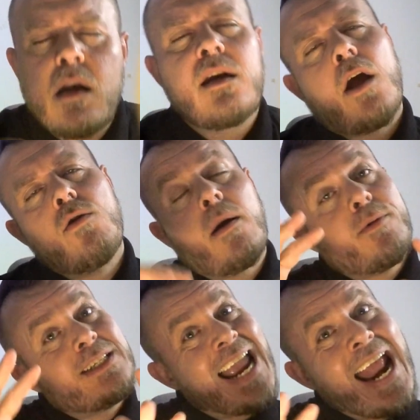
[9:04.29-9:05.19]
Now, number
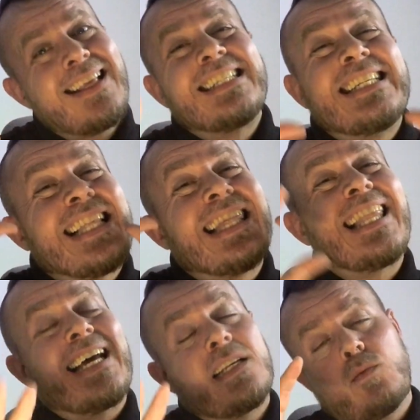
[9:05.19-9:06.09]
10, this is the
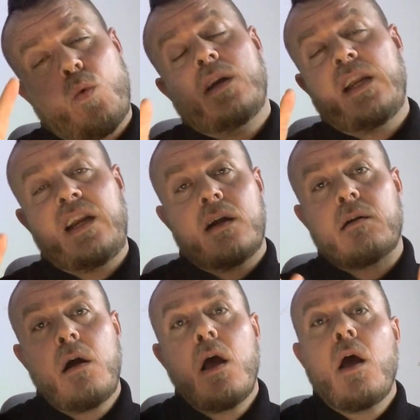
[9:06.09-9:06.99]
last one here
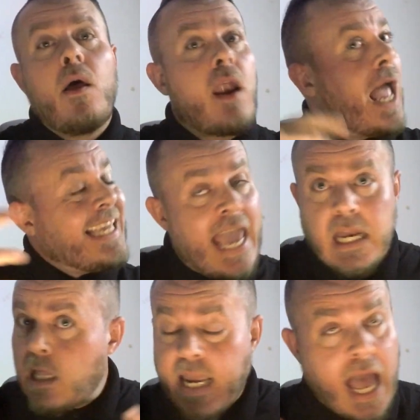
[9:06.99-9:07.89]

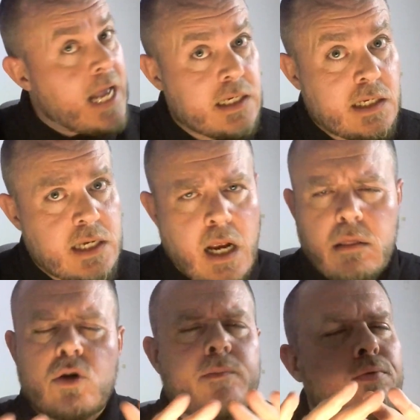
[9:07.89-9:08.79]
again, like as I said,
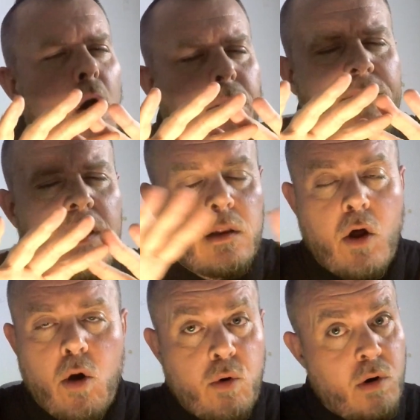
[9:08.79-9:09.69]
there's probably a
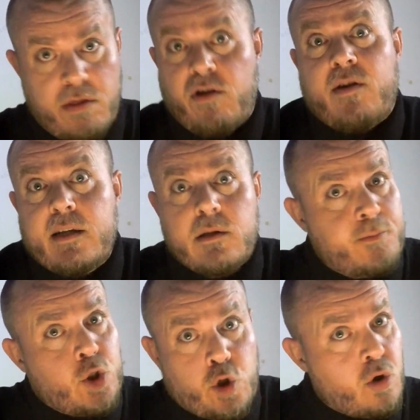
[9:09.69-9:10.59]
lot more. There is, I'm
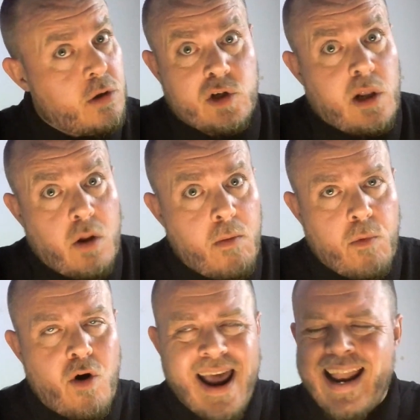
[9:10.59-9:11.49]
sure there's a lot
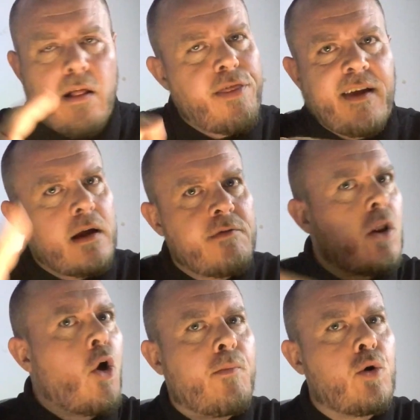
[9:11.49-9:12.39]
more, and I'll think of a
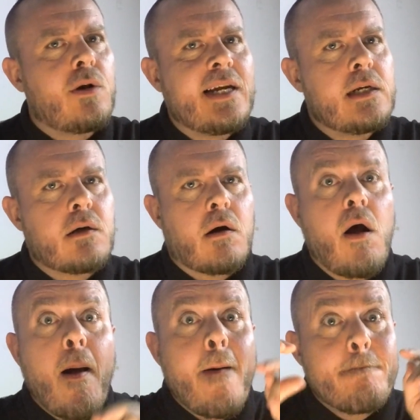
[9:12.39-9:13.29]
lot more later.
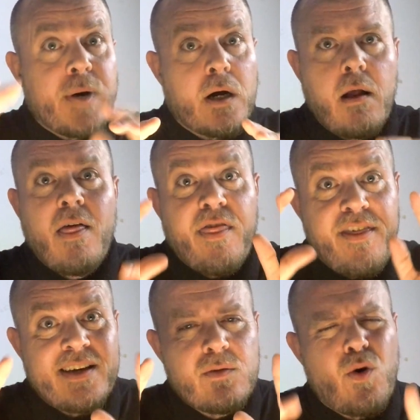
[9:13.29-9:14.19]
But
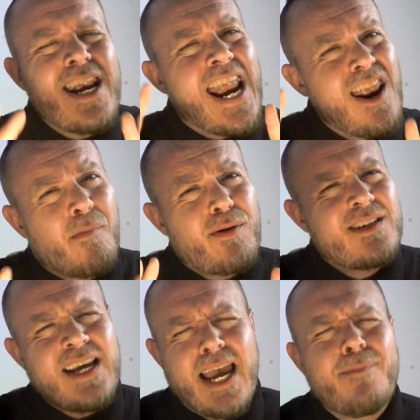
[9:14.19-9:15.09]
this one, number
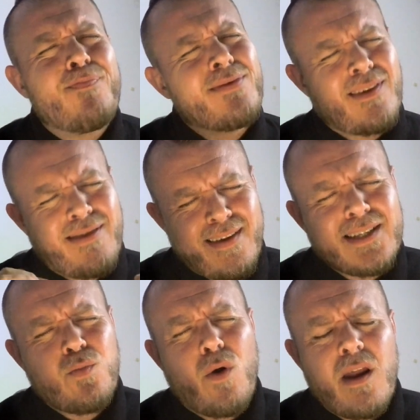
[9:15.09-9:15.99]
10,
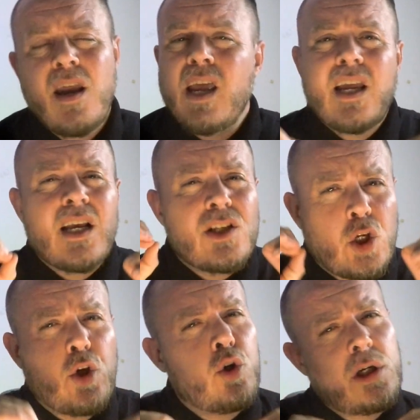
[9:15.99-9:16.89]
this one is
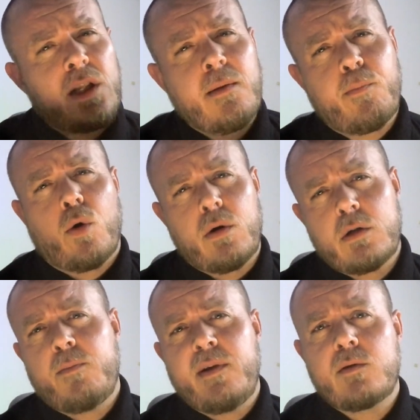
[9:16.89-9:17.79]
hugely important
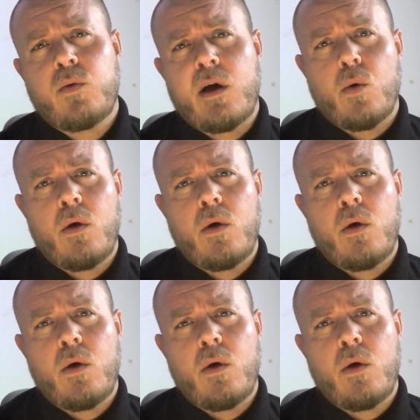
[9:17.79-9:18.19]
to me as well.